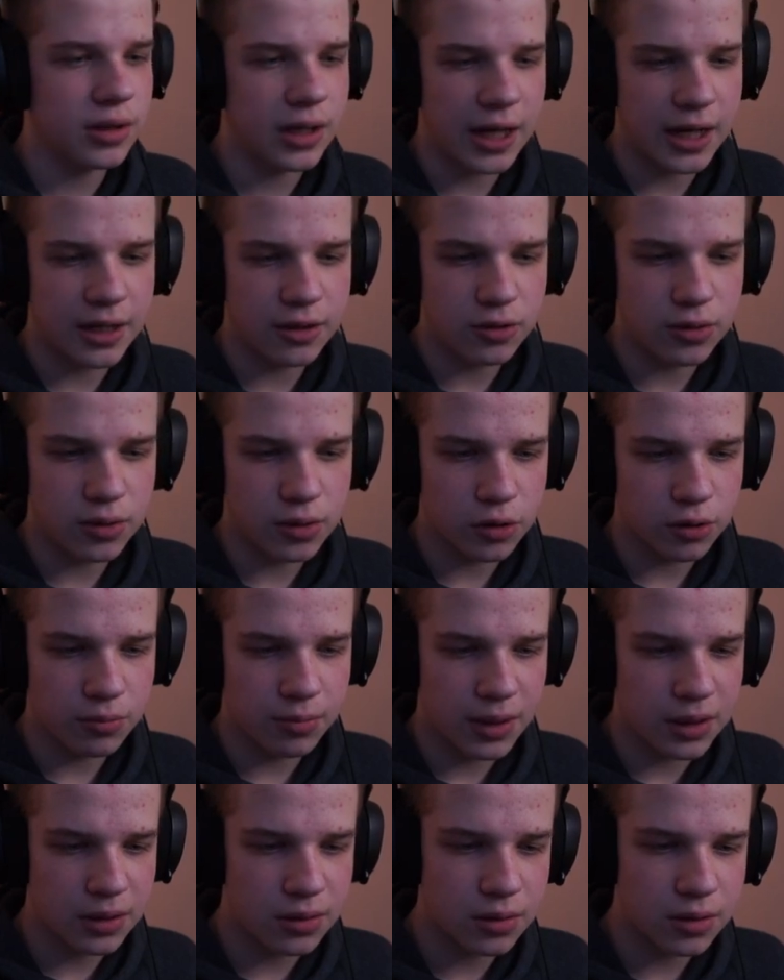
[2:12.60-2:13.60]
and you just go
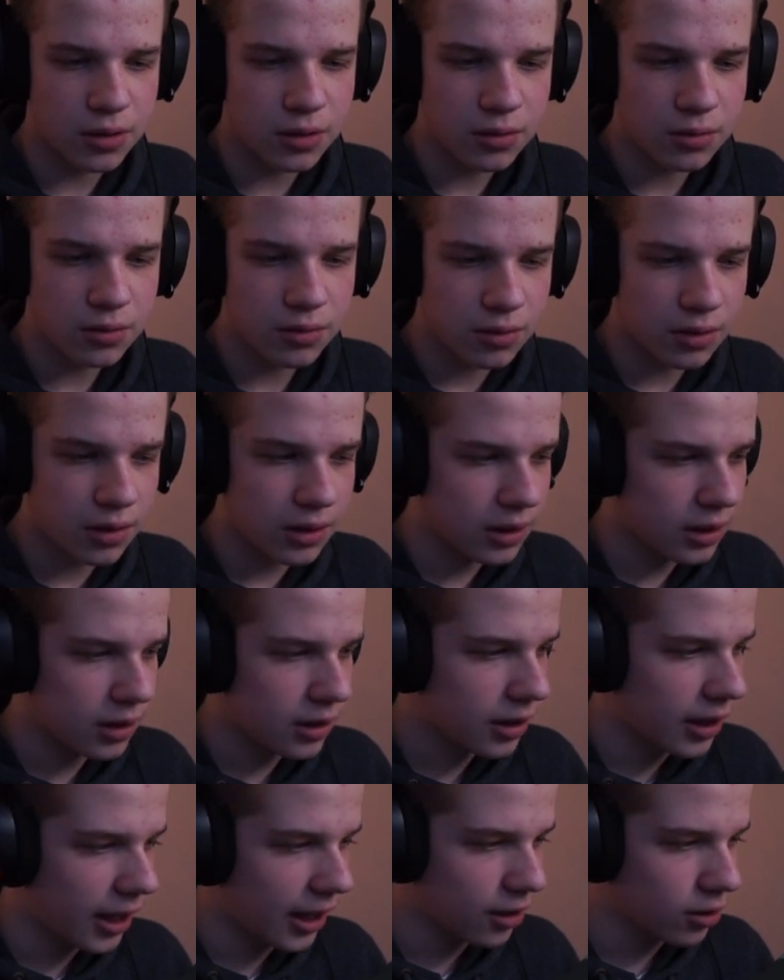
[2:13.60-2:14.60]
paste it in, and
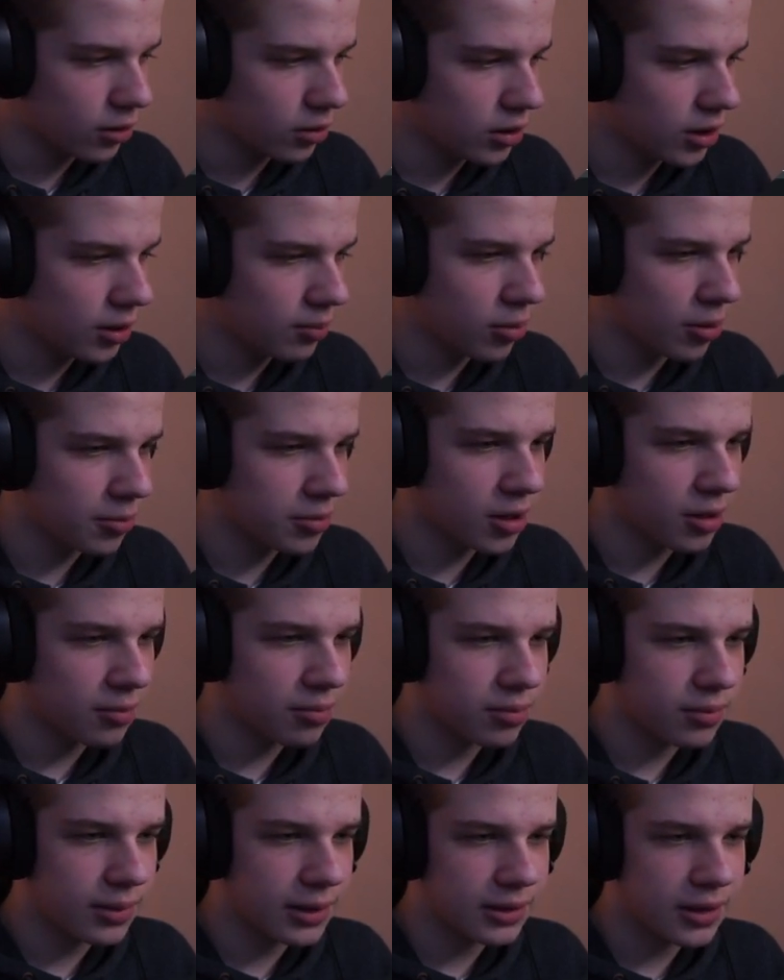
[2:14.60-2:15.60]
you can see it pops up
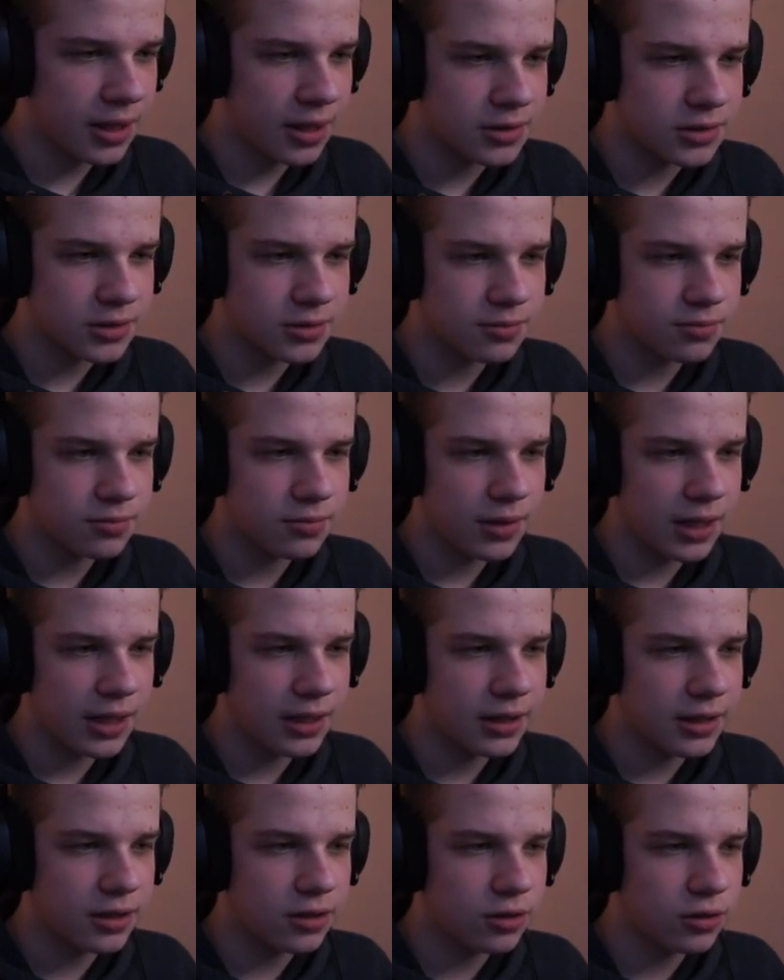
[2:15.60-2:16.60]
like that, and
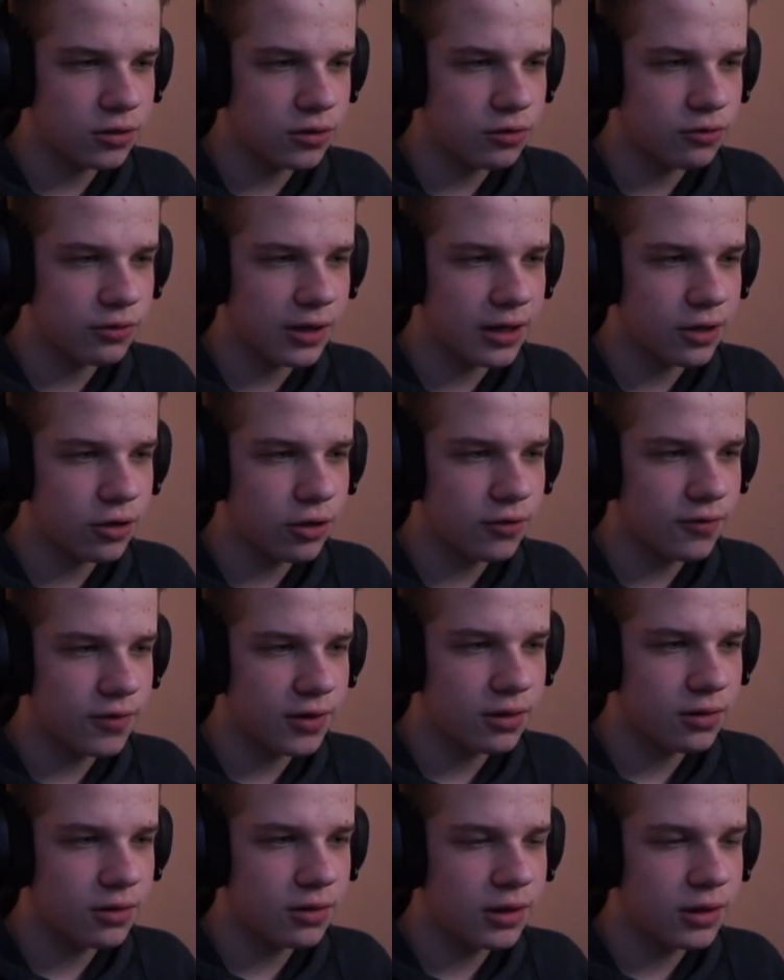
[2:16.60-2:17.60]
then you can just drag it over